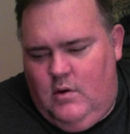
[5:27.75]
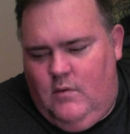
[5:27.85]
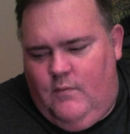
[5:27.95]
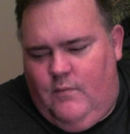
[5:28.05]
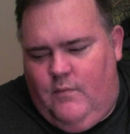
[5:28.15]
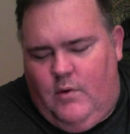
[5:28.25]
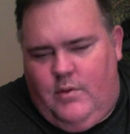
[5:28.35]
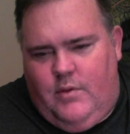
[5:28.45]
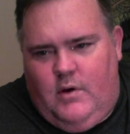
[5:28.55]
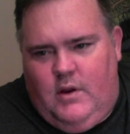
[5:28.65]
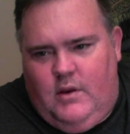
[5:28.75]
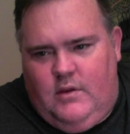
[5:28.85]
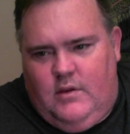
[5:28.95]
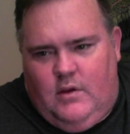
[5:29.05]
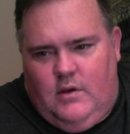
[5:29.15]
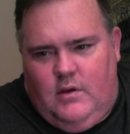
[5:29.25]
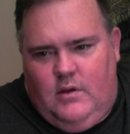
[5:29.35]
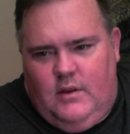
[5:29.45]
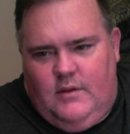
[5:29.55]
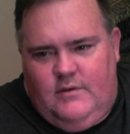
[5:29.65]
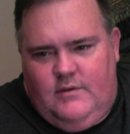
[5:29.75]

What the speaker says: 4:30 to It